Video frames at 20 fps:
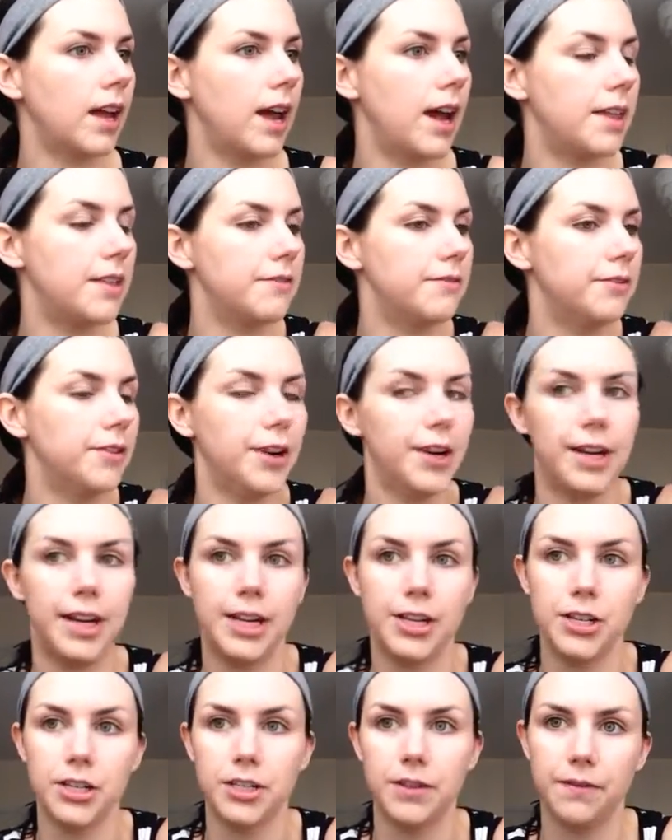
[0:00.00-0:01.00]
And then finally,
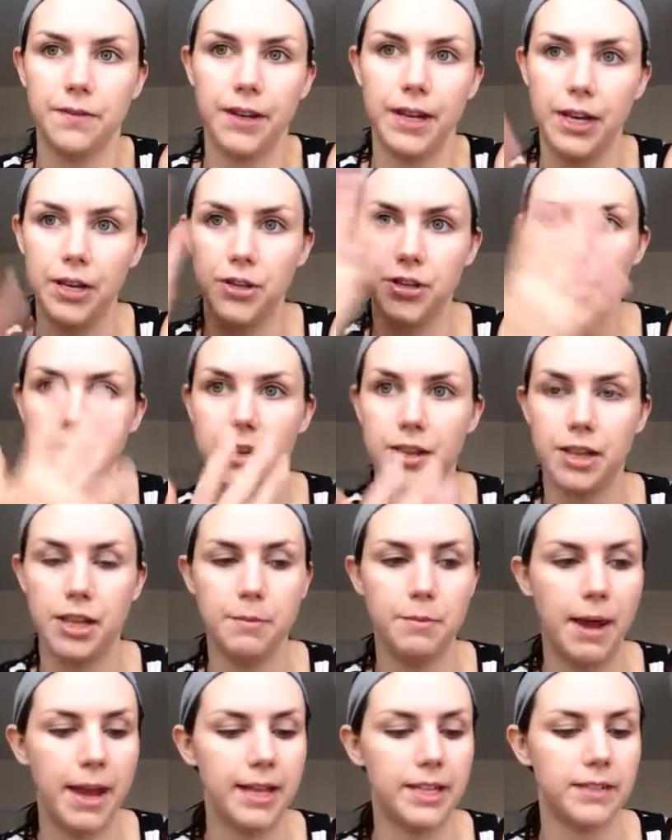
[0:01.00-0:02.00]
just to finish the
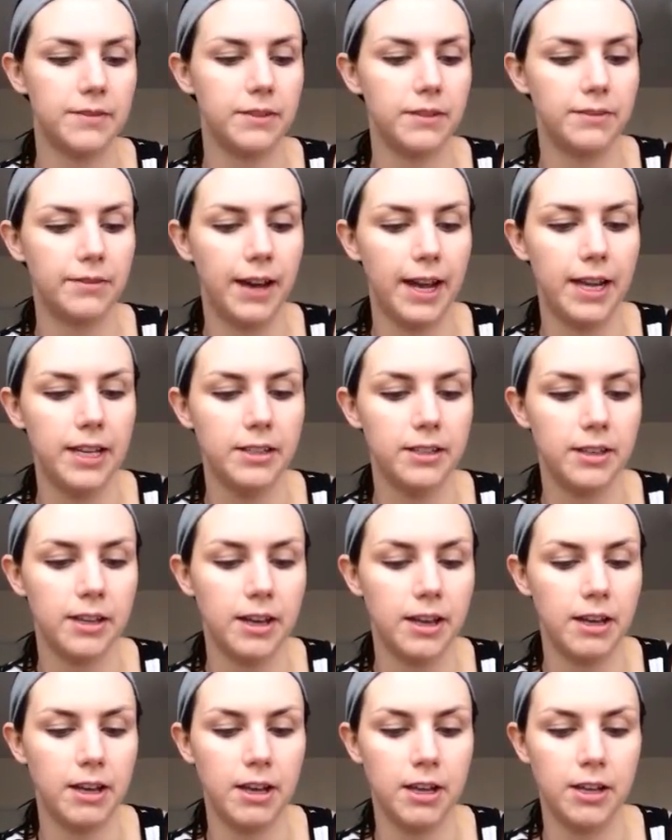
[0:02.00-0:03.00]
base of the face,
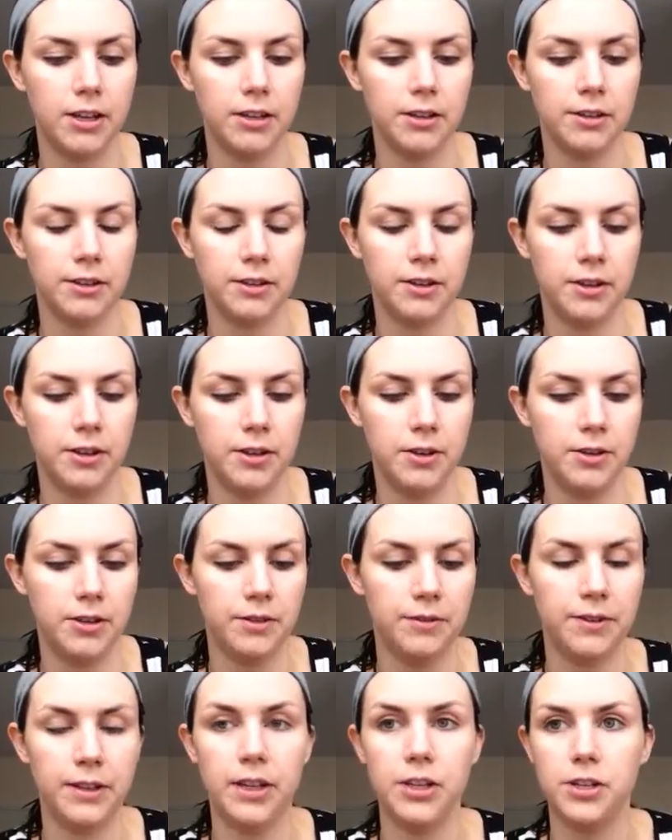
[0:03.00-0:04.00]
use a
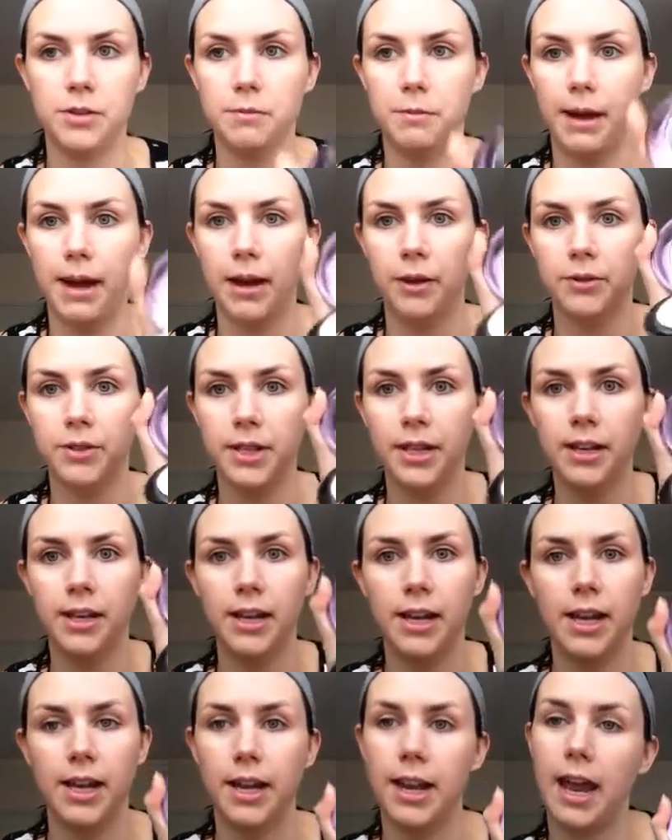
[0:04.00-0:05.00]
finishing powder.
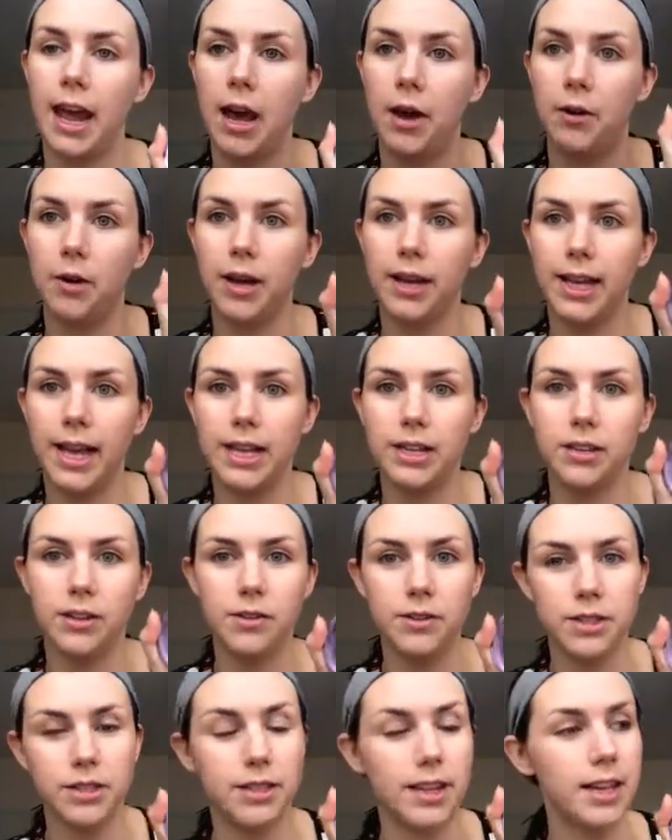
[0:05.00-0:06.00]
Now again,
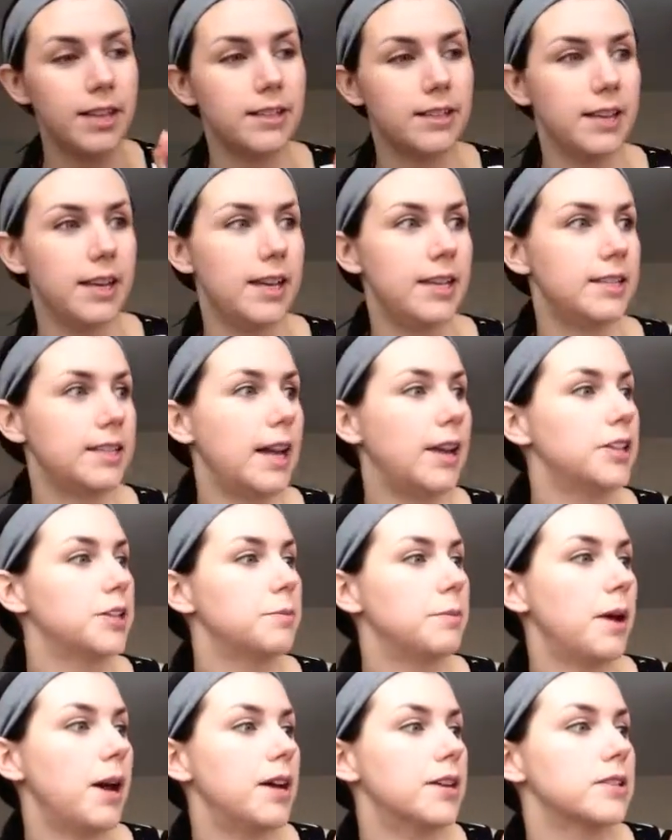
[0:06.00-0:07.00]
using this is down to
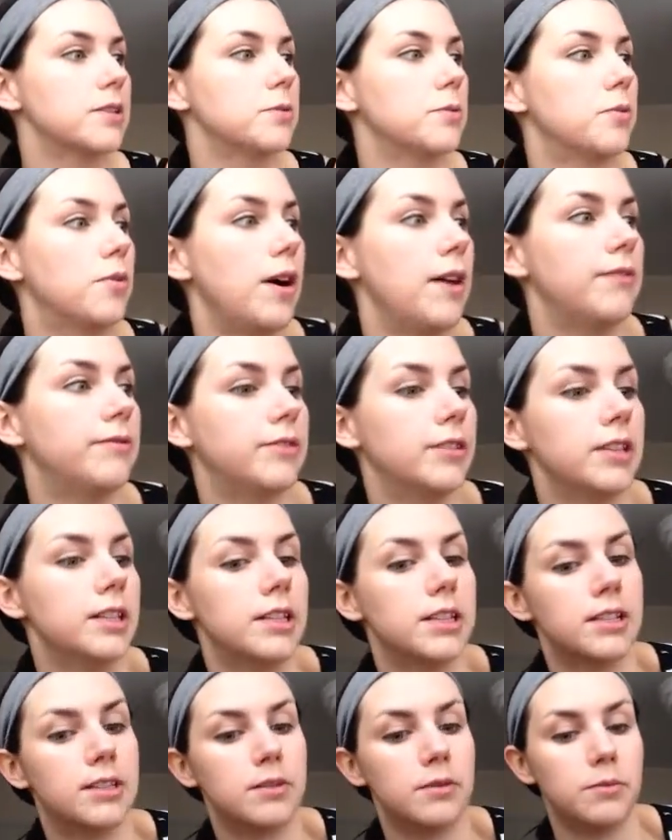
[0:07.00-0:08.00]
personal
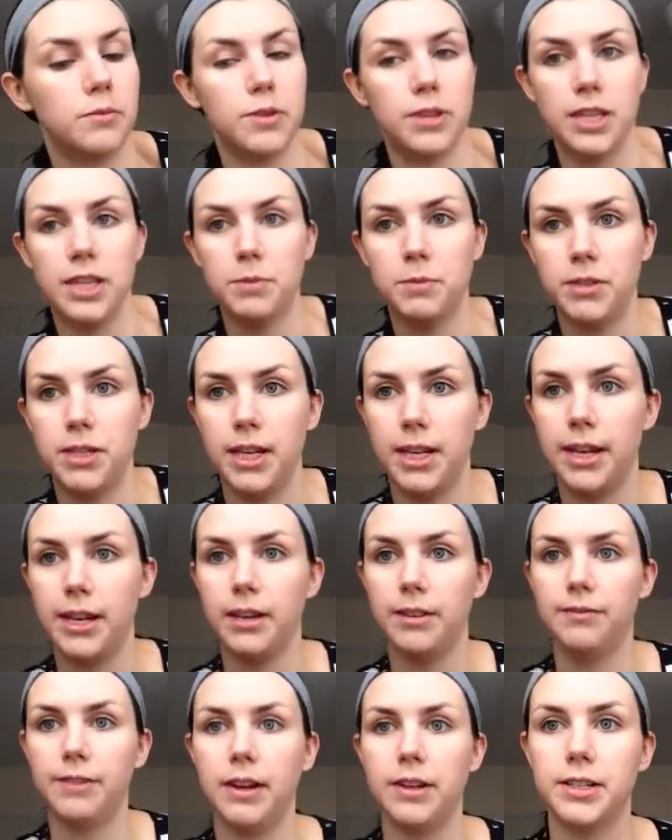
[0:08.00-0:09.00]
preference. With this
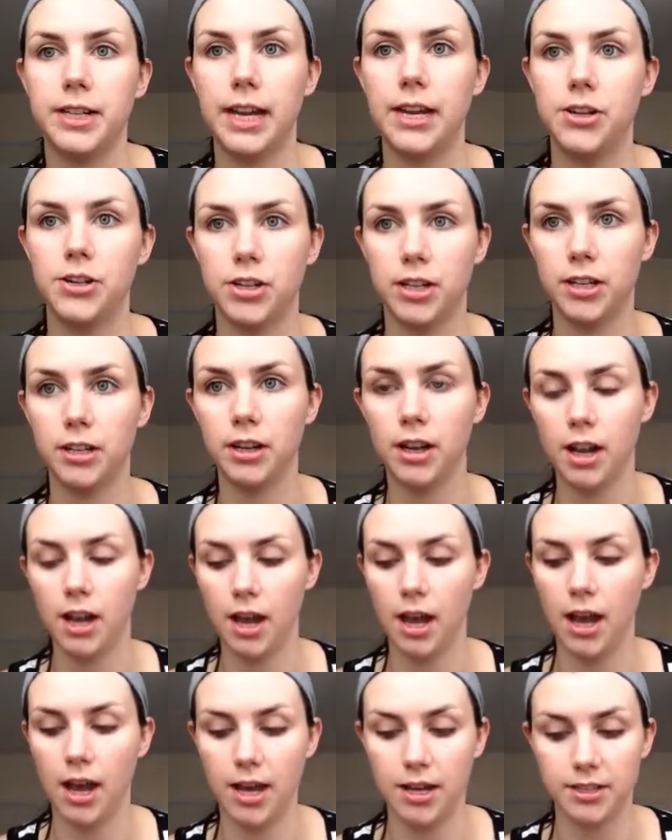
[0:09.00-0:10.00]
particular foundation,
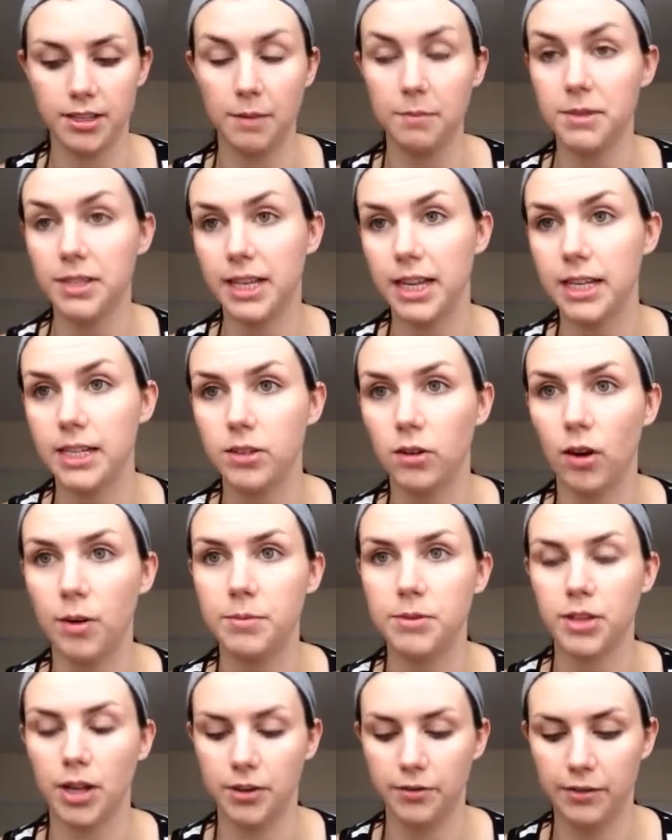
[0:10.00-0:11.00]
some skin
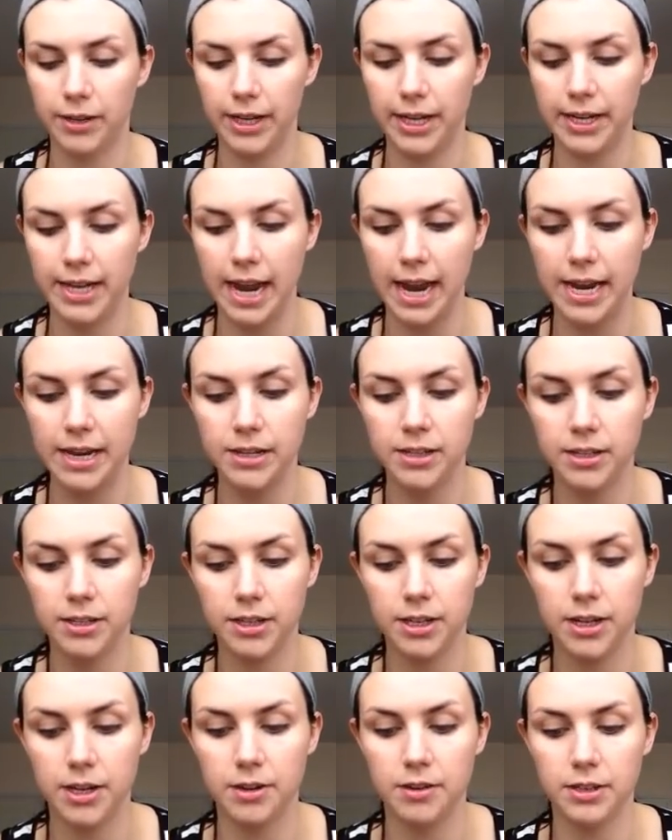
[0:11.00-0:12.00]
types don't really need
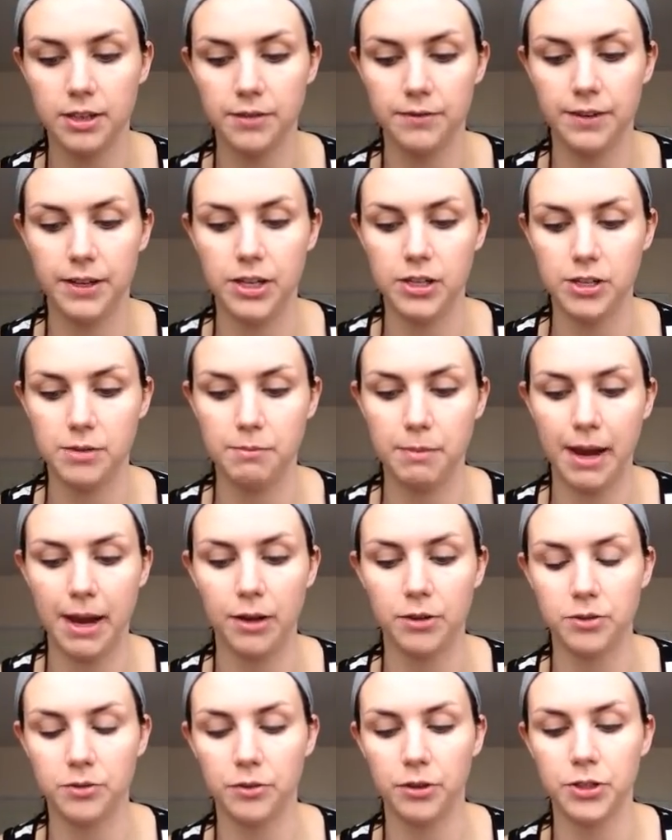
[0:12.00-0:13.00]
to use a finishing
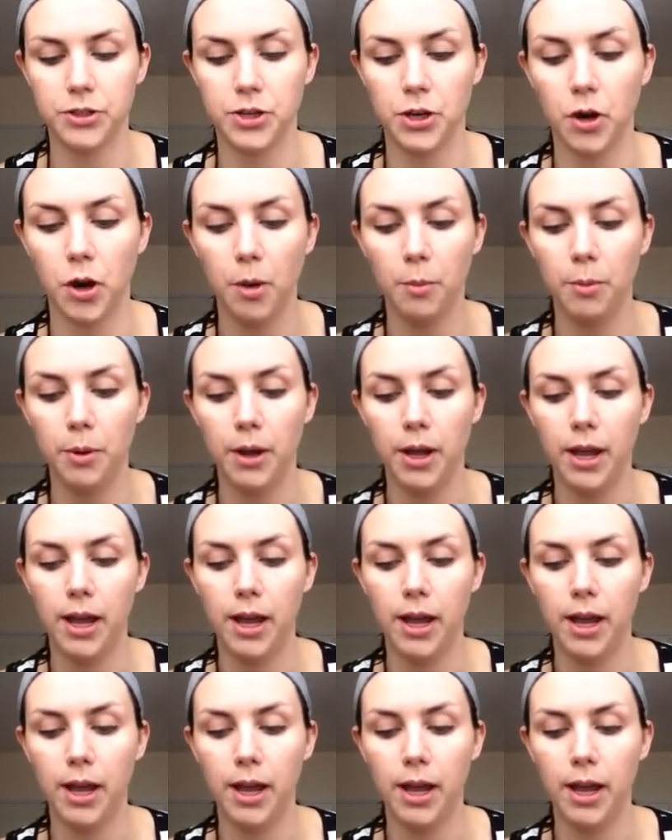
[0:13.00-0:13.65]
powder on top.